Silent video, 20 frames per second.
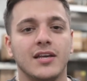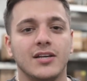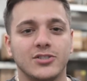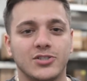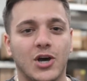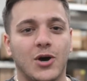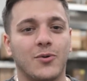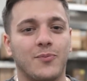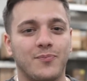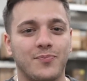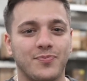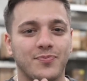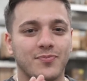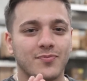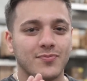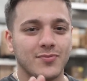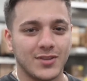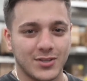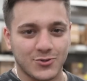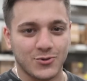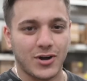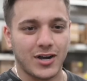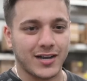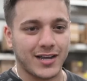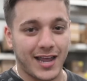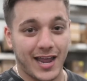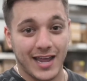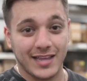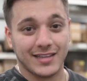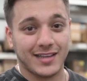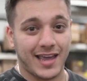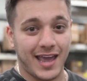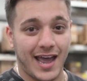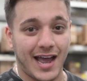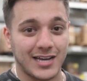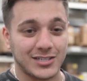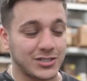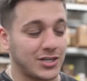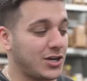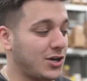So the truck and the
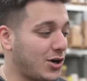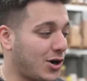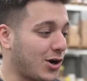cash